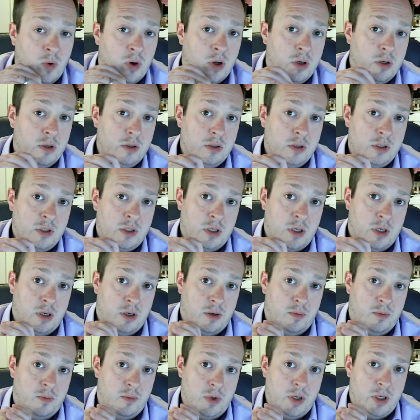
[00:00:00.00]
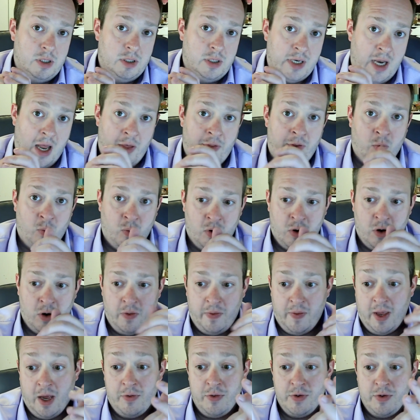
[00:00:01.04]
We want to, now that we're
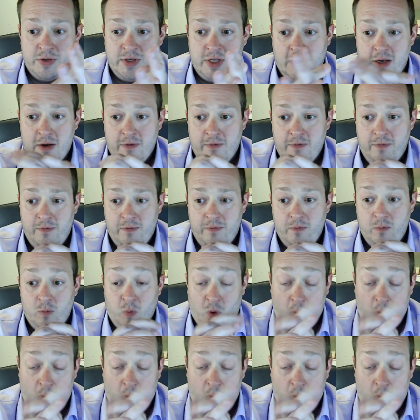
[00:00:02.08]
on the other side of,